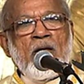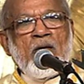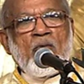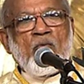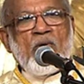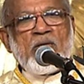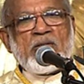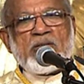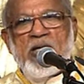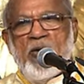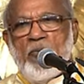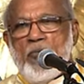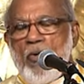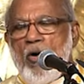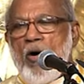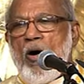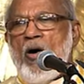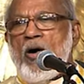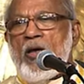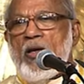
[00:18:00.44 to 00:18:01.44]
Once a
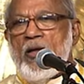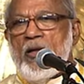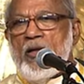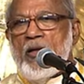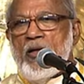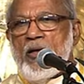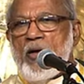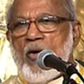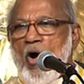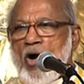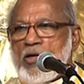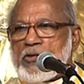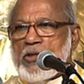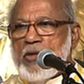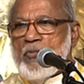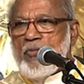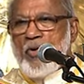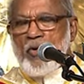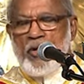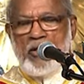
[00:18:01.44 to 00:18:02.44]
boy, altar
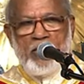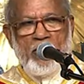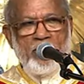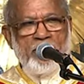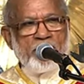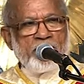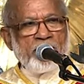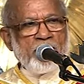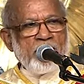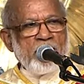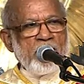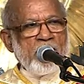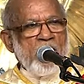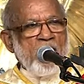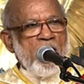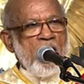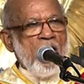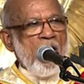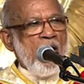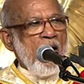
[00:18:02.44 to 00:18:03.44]
boy,
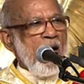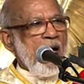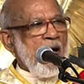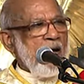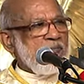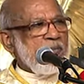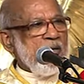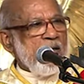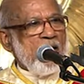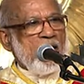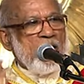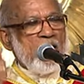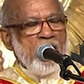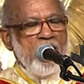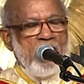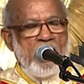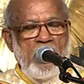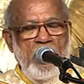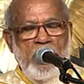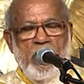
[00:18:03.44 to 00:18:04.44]
after uh,
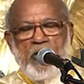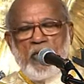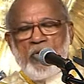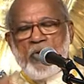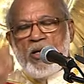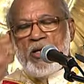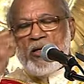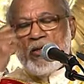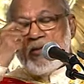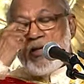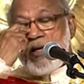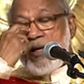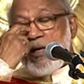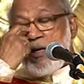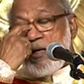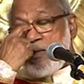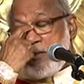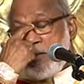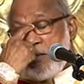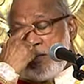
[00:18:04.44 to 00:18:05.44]
doing
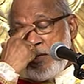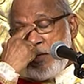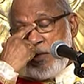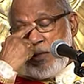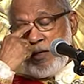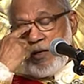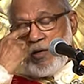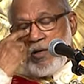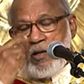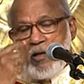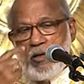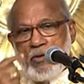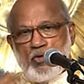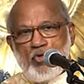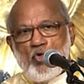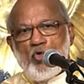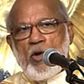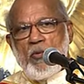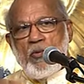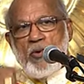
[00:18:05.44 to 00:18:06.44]
the
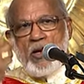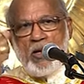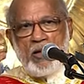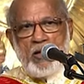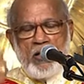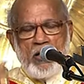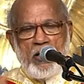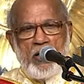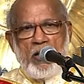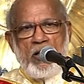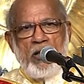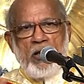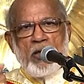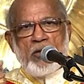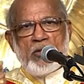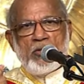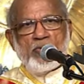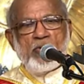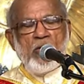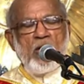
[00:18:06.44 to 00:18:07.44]
terrible
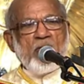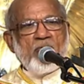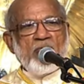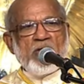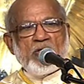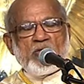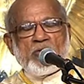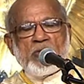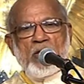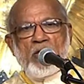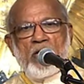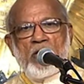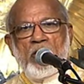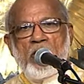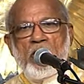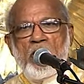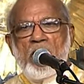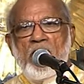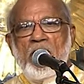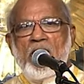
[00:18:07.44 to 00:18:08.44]
service,
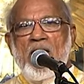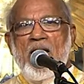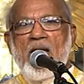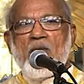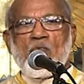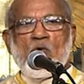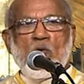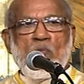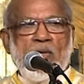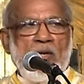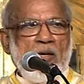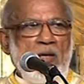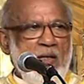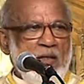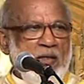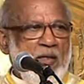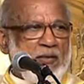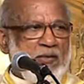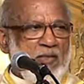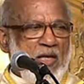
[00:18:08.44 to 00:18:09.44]
he came to me
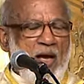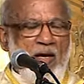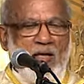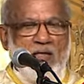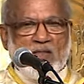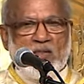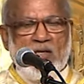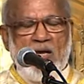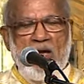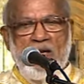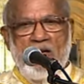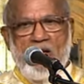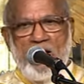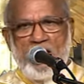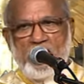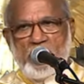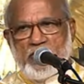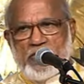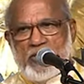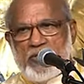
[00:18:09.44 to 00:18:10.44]
in the sacristy and
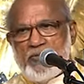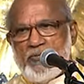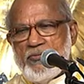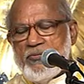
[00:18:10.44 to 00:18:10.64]
asked,